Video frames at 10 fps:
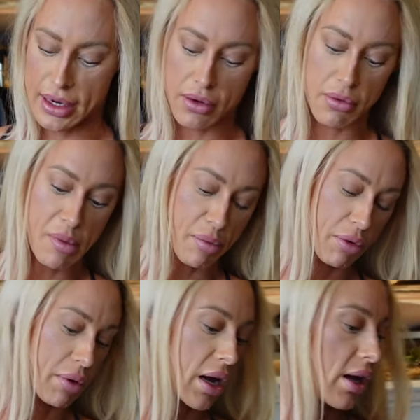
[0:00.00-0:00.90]
I don't remember
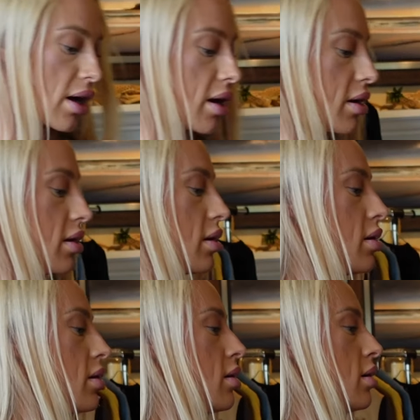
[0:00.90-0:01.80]
what I got.
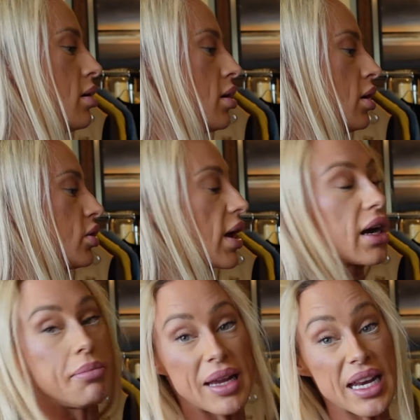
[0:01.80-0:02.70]
So I
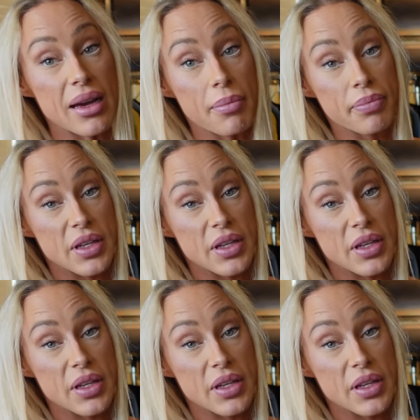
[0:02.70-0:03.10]
got a medium.